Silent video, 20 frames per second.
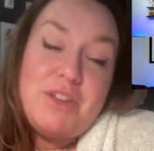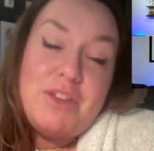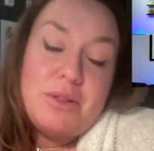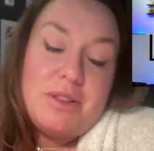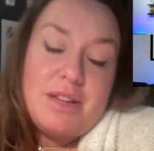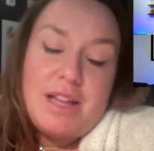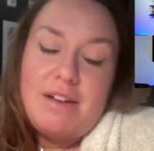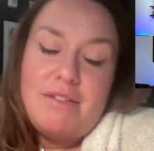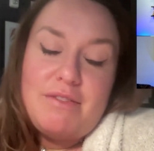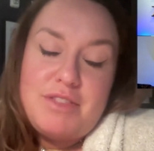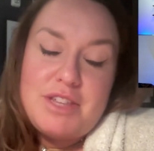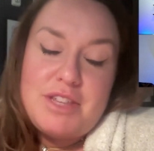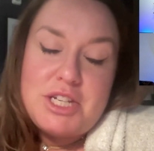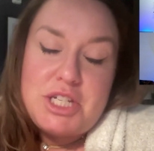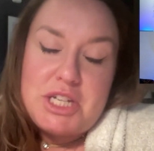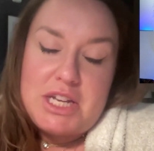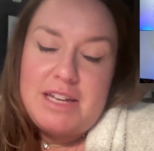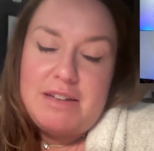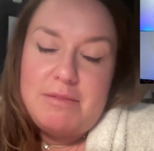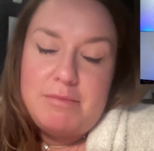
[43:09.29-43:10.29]
you love the
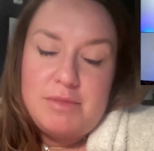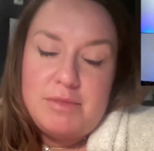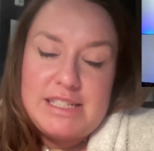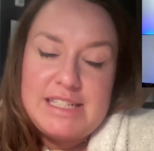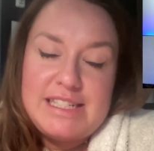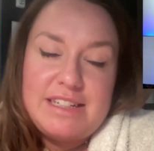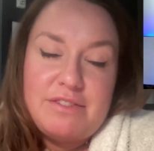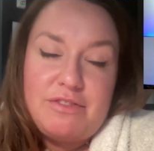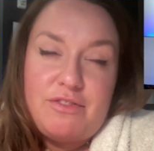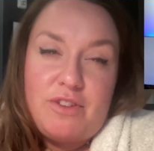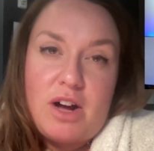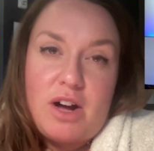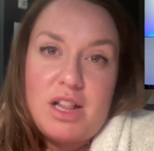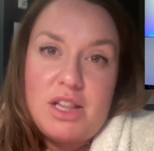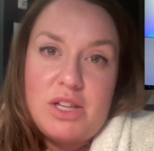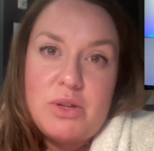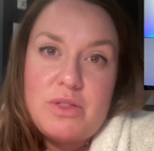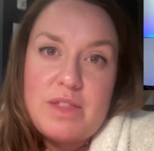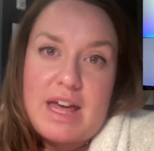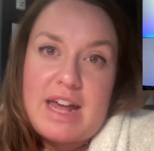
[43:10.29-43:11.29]
gym, like
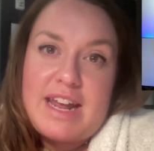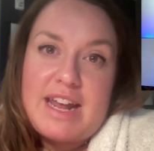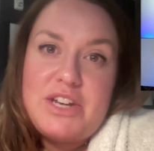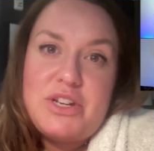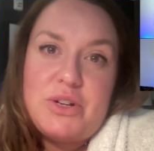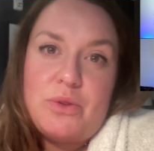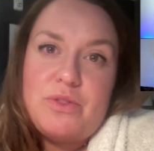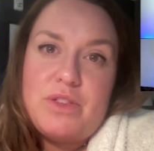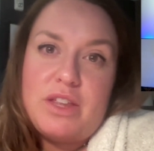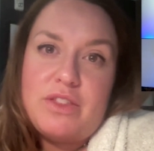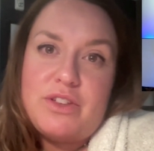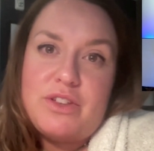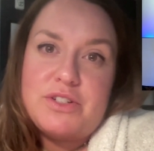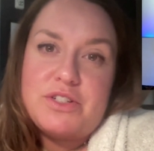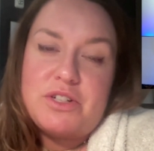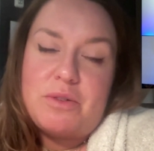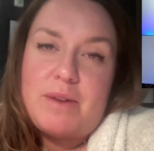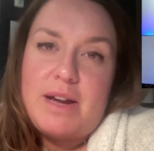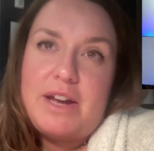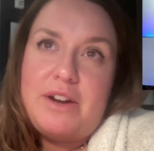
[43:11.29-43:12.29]
follow that. I don't think there's
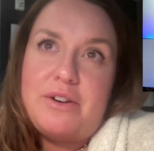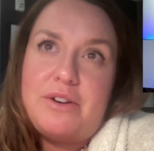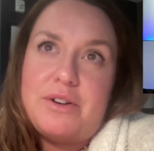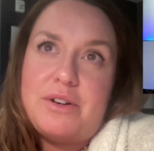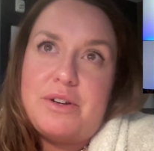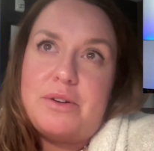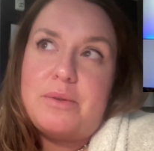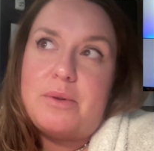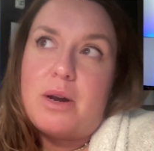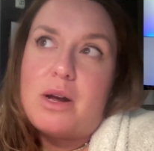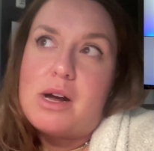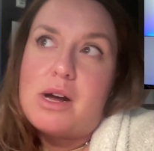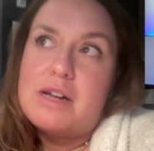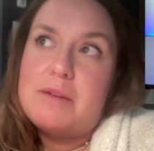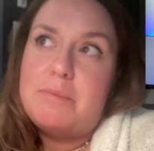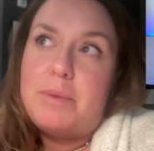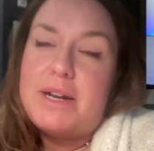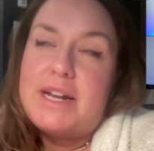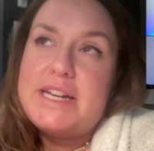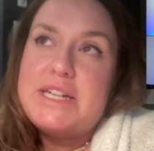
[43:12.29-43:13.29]
a right or a
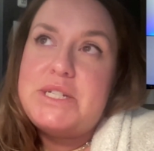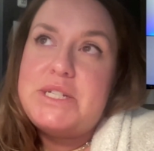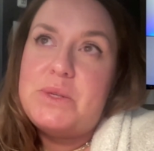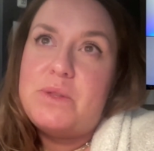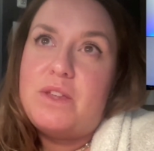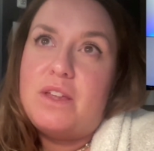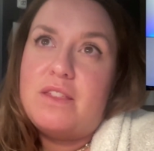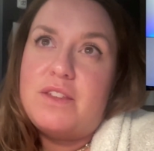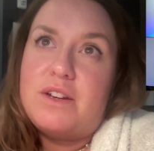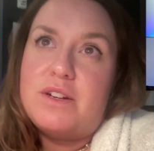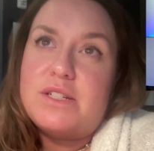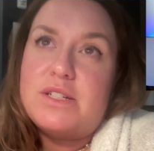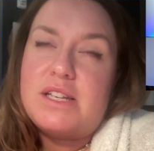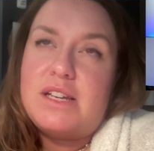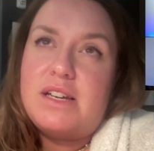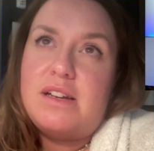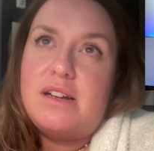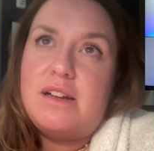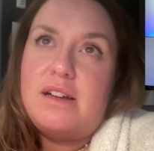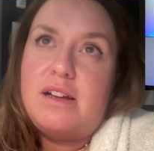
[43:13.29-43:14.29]
wrong, but I do think there's
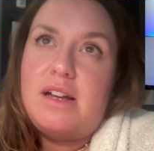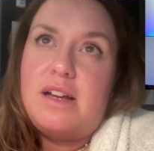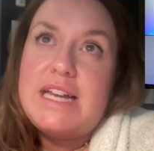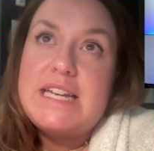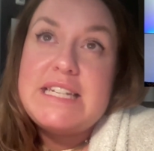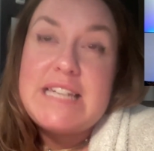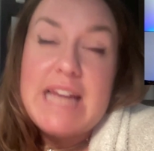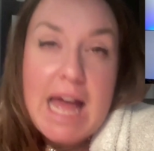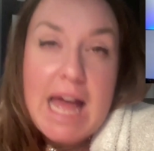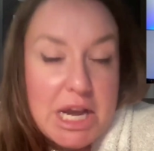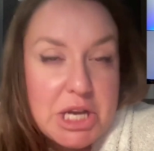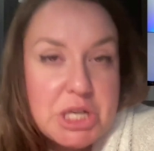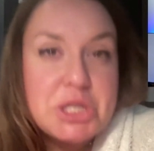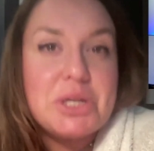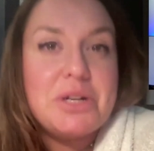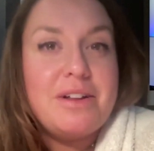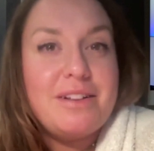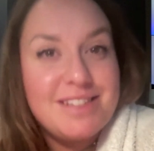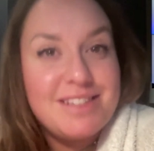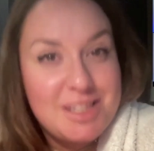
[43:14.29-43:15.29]
a
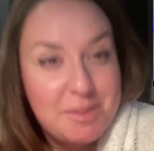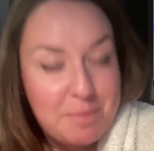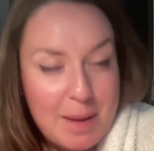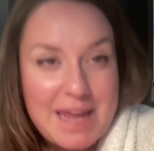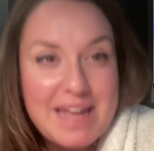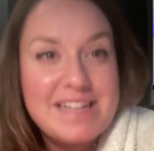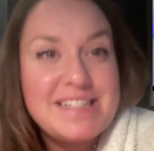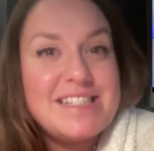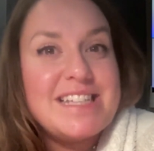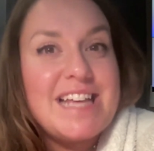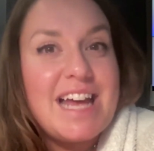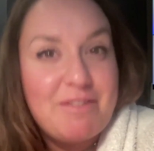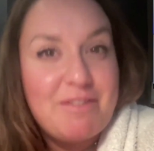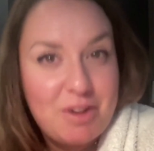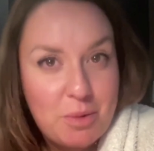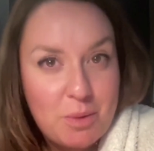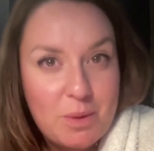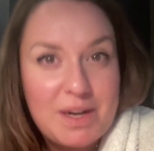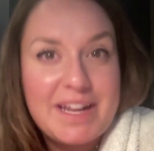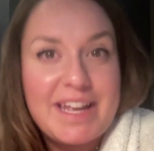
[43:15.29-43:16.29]
intentional space
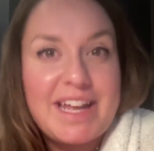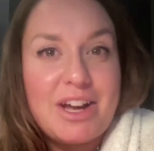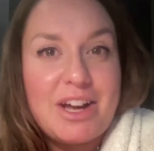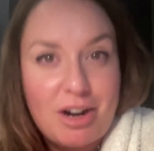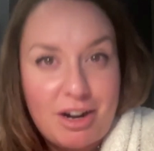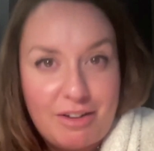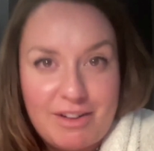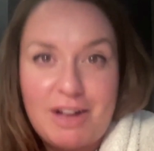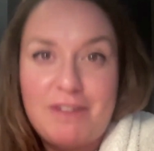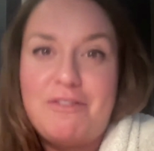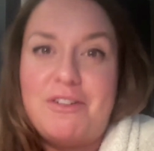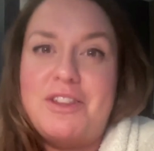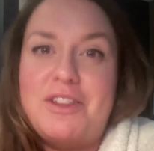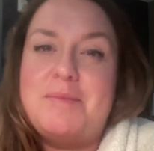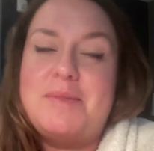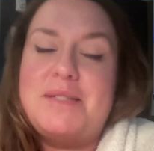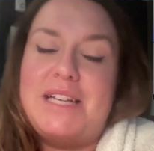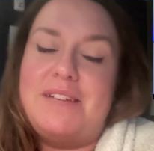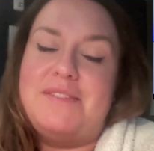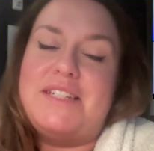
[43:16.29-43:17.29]
everyone can carve out for
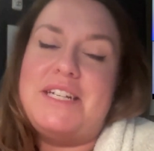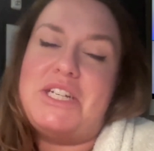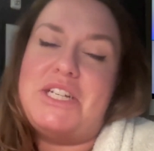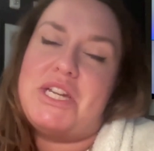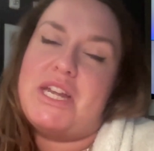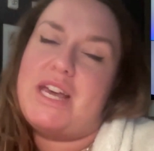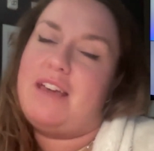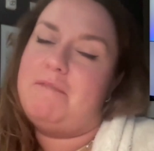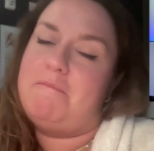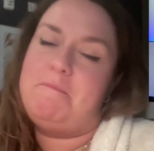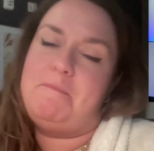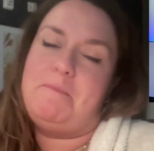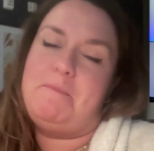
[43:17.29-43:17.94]
themselves each day.